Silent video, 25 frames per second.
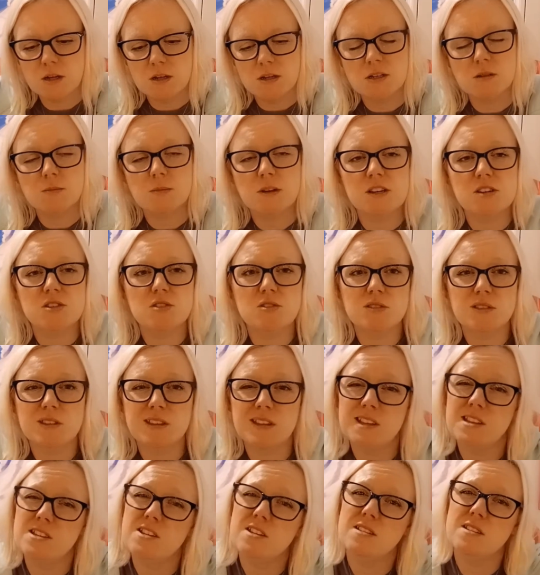to make sure that
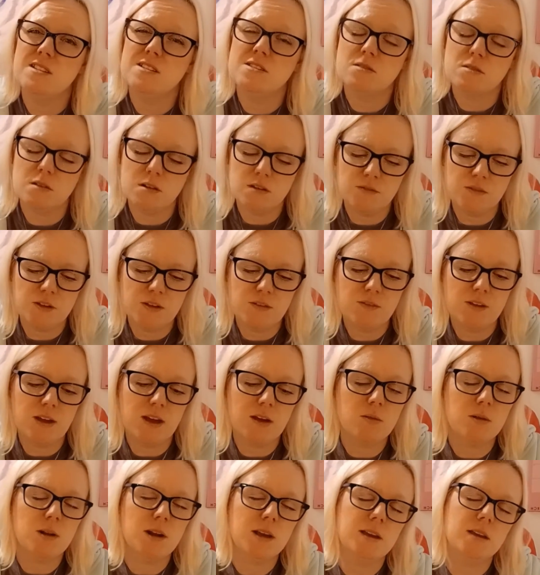they turn into a lovely
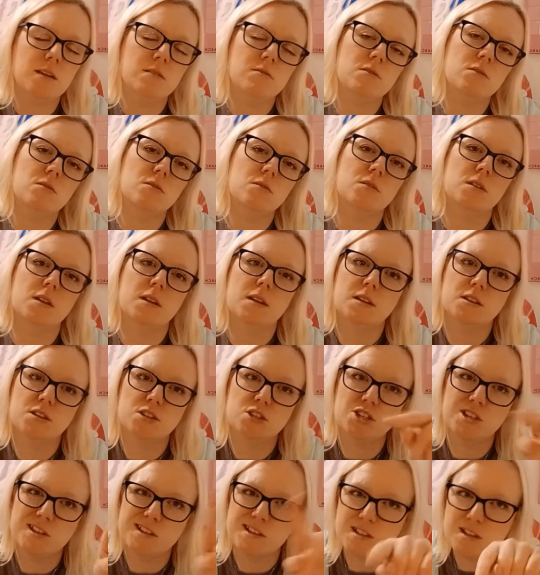flower later on,
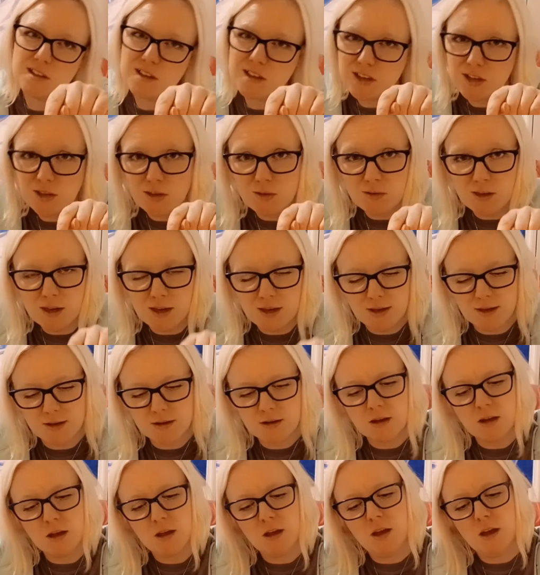just like you can.